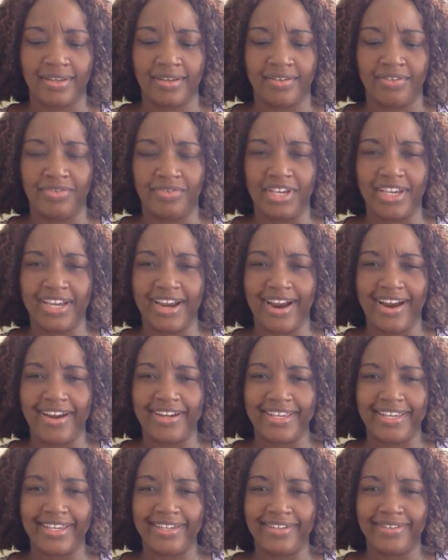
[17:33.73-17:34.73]

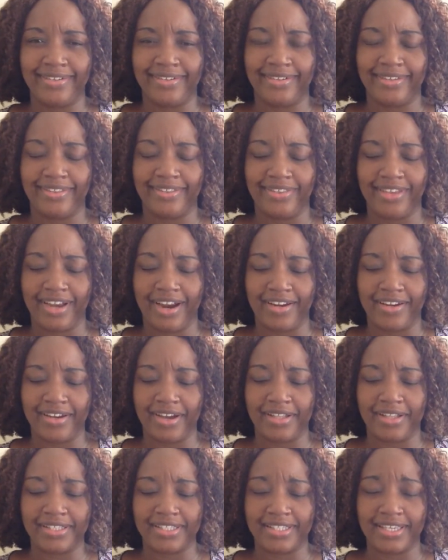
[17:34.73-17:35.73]
regarded, they are
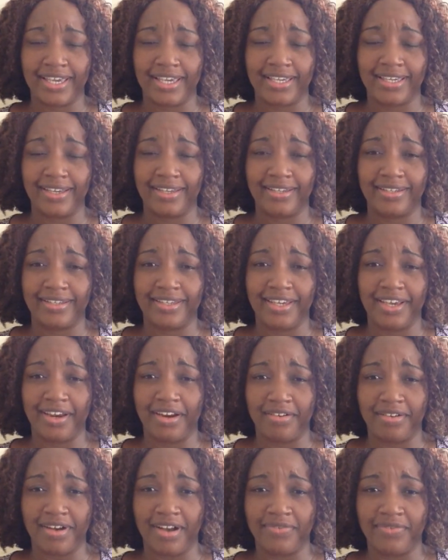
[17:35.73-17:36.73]
not taken
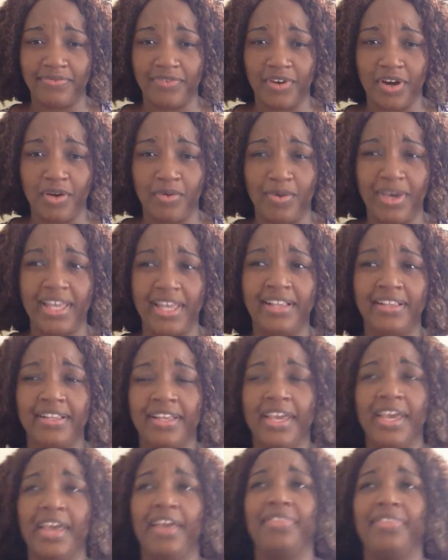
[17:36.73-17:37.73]
care of very well,
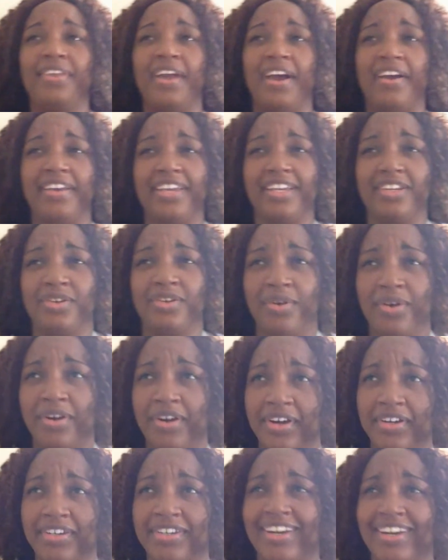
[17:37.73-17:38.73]
they are
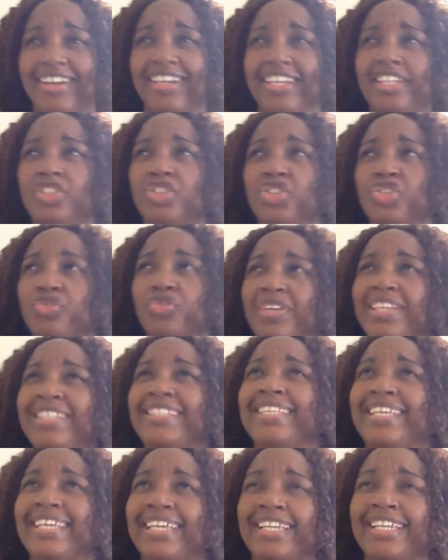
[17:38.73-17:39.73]
ignored, they are
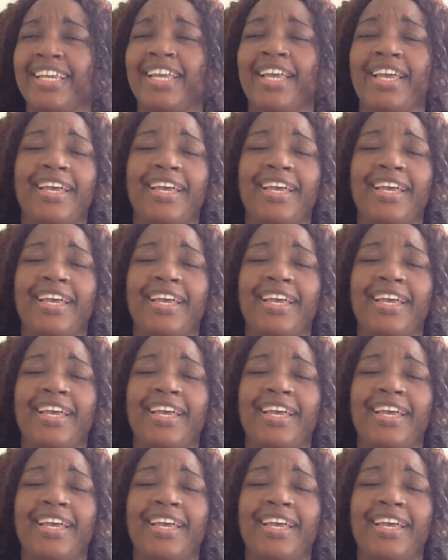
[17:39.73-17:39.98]
ill-treated,